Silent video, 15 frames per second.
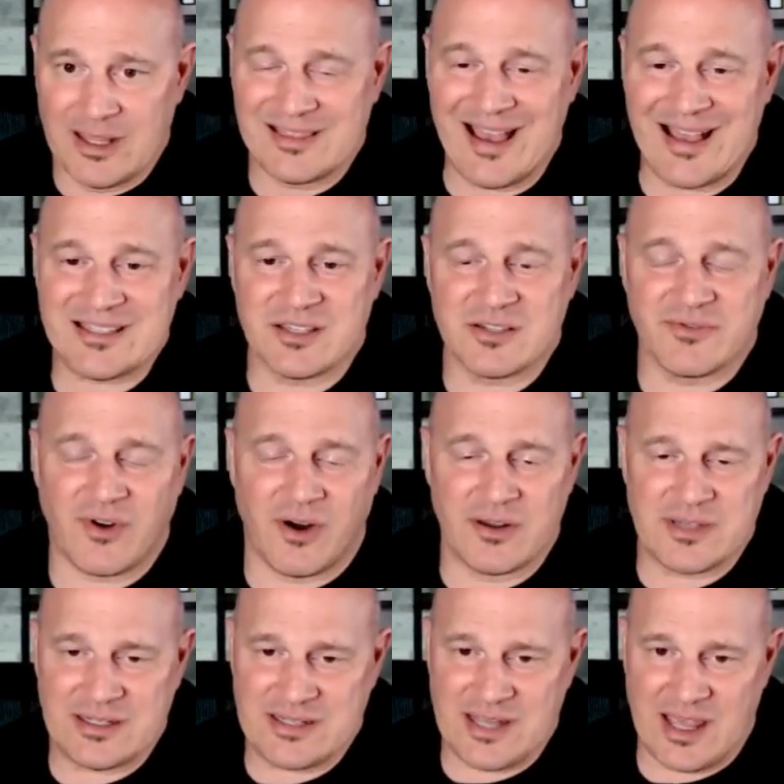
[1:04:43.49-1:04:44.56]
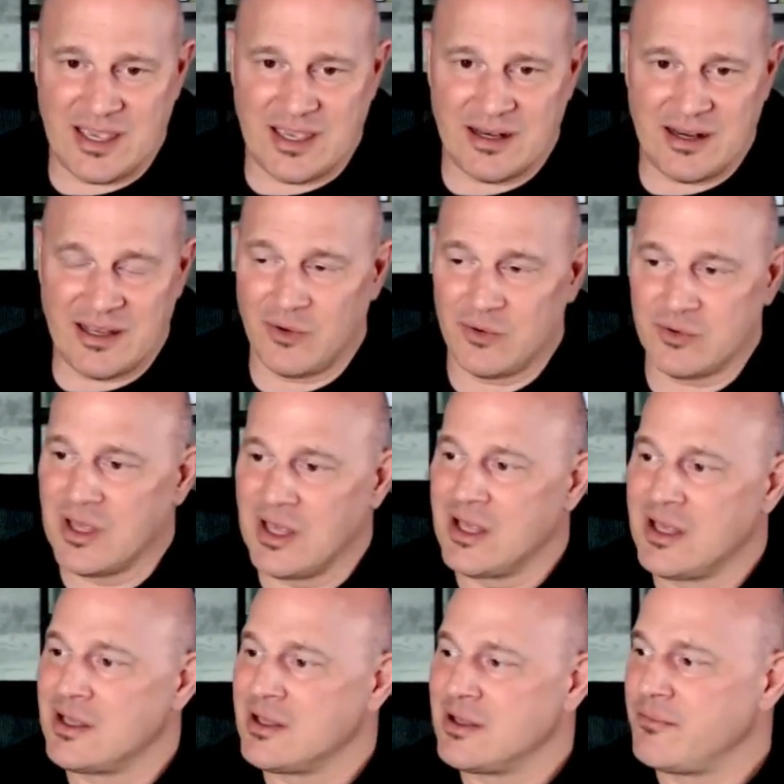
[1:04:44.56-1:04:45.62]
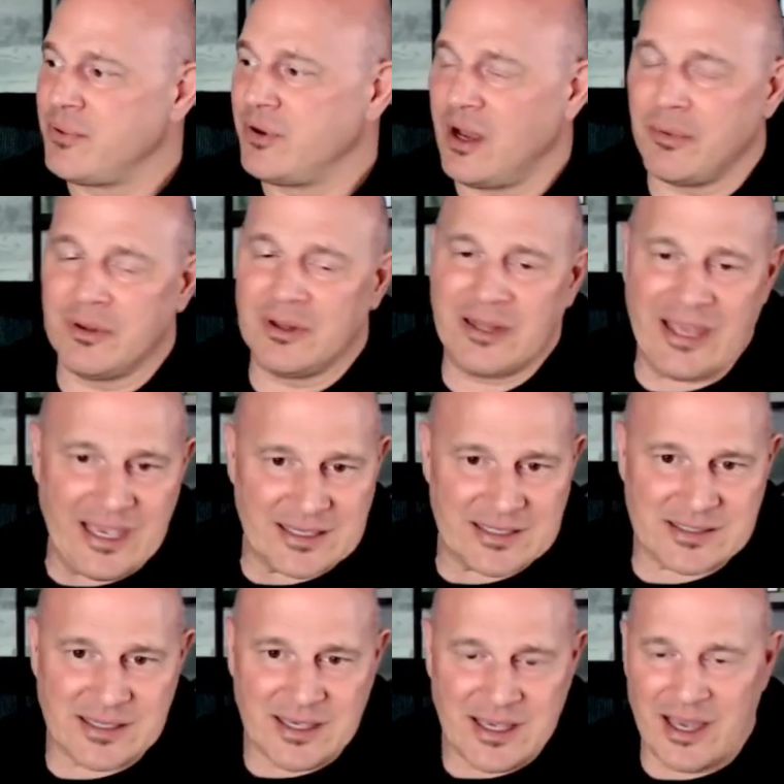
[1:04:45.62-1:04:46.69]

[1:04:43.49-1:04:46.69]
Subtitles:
That's as far as I take it. I don't put up links.